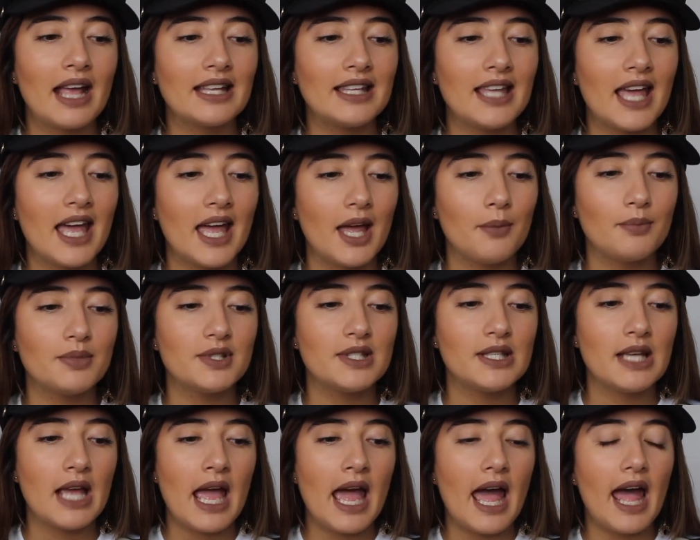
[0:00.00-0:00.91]

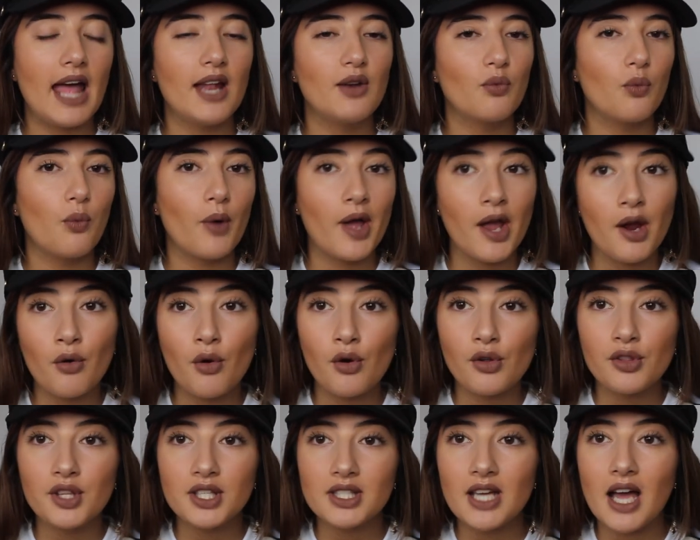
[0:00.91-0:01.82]
kept and wear
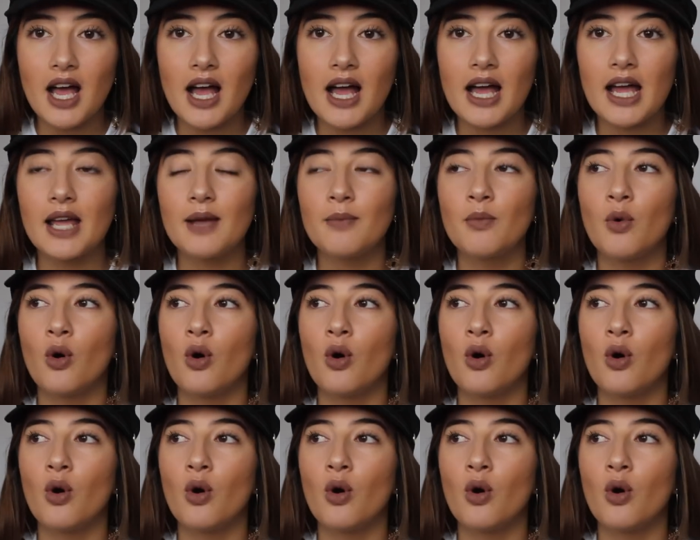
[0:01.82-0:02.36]
all the time,